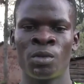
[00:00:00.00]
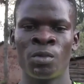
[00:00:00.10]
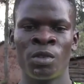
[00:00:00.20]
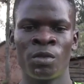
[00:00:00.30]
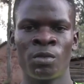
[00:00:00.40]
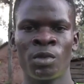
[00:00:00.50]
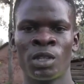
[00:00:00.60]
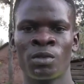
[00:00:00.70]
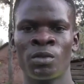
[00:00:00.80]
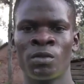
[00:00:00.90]
pay for me
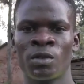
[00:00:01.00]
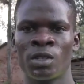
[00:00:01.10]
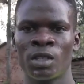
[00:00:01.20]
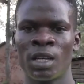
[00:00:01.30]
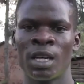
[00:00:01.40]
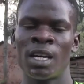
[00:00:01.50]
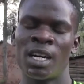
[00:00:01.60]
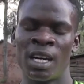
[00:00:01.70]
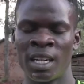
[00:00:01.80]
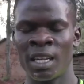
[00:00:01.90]
a school fees,
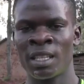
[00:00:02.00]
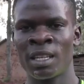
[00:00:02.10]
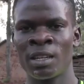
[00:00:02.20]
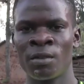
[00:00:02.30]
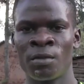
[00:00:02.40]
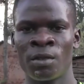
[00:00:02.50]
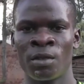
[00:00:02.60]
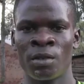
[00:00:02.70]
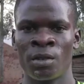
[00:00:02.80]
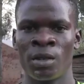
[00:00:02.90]
and I thank for
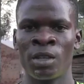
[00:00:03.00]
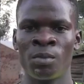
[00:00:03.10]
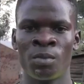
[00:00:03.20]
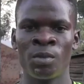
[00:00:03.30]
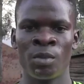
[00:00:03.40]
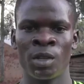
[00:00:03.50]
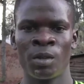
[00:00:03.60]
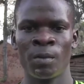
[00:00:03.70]
helping me.